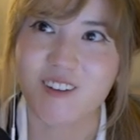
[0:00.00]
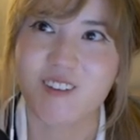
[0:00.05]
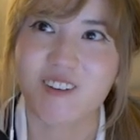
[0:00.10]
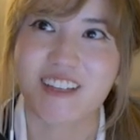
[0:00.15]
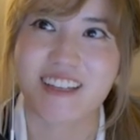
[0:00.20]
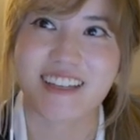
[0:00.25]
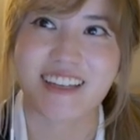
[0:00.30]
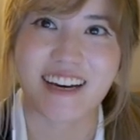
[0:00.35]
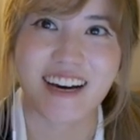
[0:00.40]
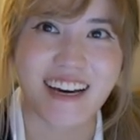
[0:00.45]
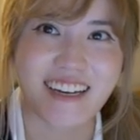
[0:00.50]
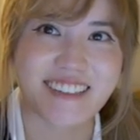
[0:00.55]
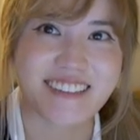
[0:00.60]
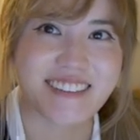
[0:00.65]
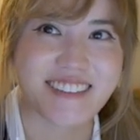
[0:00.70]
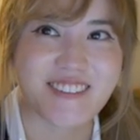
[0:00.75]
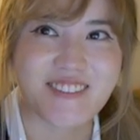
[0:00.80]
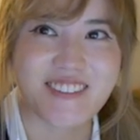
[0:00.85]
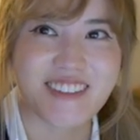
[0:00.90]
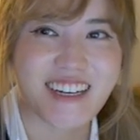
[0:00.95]
with guys
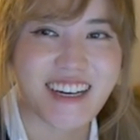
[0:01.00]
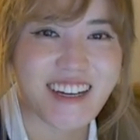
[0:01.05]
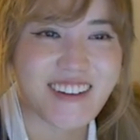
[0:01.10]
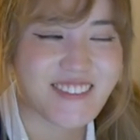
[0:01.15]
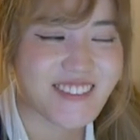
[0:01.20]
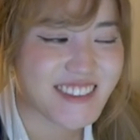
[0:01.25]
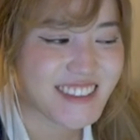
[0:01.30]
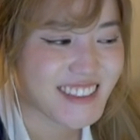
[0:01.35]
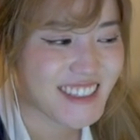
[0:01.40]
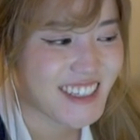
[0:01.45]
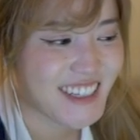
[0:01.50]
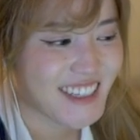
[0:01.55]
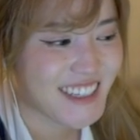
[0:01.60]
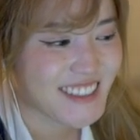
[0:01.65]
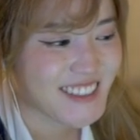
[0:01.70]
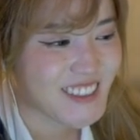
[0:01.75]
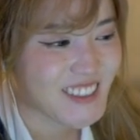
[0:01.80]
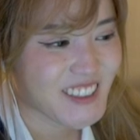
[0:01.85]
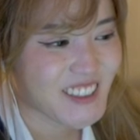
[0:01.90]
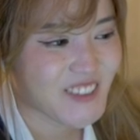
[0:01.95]
sometimes.
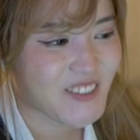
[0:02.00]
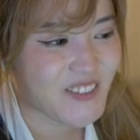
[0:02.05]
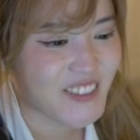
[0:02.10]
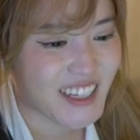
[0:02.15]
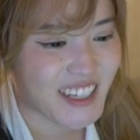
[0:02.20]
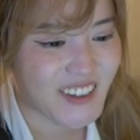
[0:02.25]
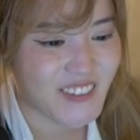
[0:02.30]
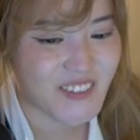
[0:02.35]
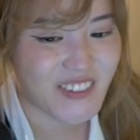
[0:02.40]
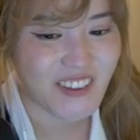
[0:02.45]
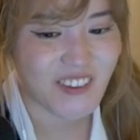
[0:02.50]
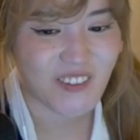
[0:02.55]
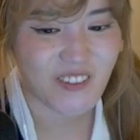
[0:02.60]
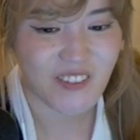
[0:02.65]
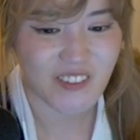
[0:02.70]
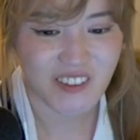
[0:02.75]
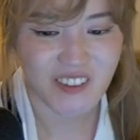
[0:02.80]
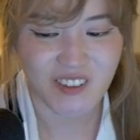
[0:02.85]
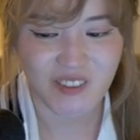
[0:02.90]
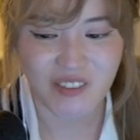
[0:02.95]
So it'd make me
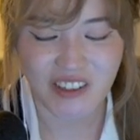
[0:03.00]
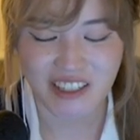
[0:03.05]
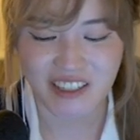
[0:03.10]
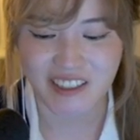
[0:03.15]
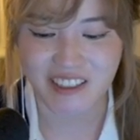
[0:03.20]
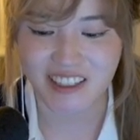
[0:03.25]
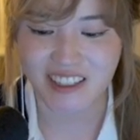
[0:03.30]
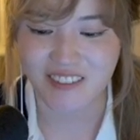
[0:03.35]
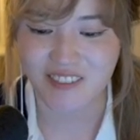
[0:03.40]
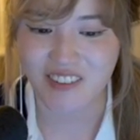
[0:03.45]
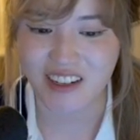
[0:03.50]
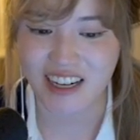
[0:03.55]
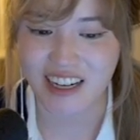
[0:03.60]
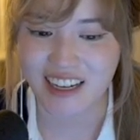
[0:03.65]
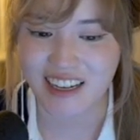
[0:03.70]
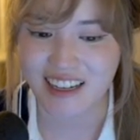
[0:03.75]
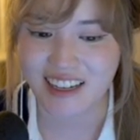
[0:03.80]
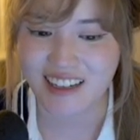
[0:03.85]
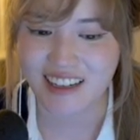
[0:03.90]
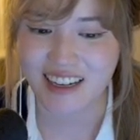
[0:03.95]
feel better if I